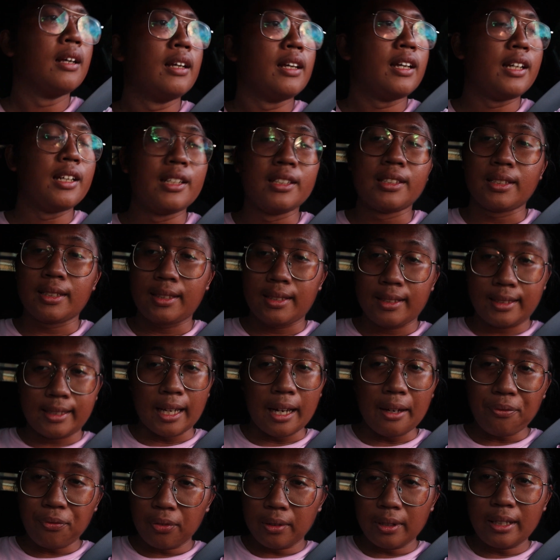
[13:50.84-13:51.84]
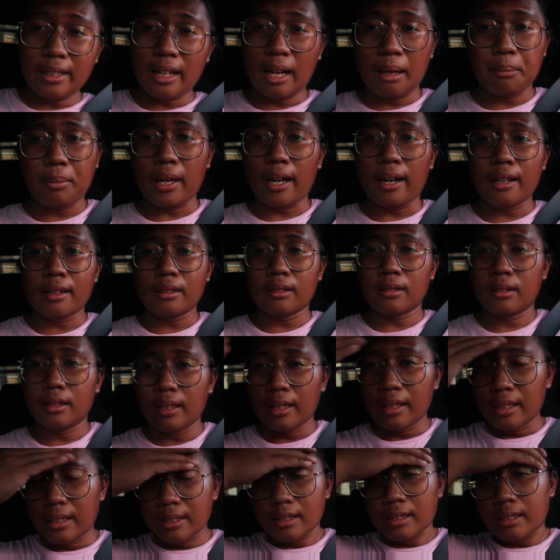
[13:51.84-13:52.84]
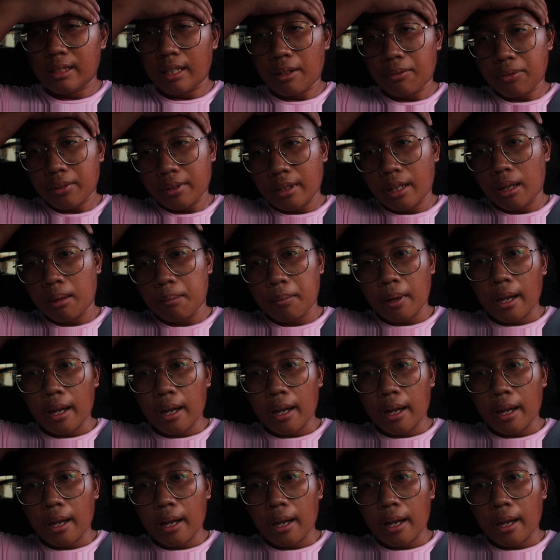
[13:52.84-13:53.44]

It is definitely not bad. It is definitely not